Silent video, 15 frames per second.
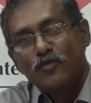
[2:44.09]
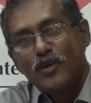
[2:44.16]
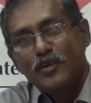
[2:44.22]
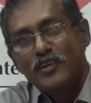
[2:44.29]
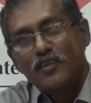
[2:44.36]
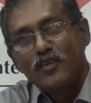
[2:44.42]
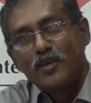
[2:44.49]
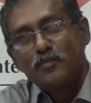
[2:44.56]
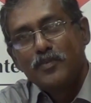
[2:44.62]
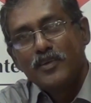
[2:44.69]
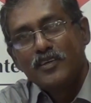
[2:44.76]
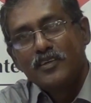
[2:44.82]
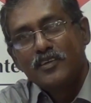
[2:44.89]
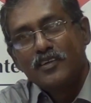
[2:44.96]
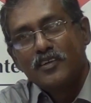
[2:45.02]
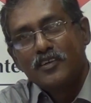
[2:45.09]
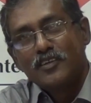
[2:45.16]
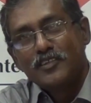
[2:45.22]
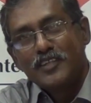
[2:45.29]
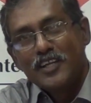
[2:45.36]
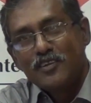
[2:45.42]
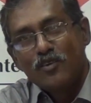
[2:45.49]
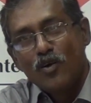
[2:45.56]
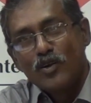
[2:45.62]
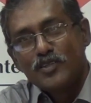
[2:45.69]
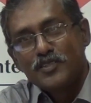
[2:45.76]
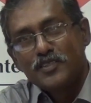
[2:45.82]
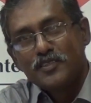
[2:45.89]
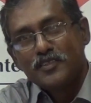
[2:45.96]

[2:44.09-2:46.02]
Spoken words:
for developing technology.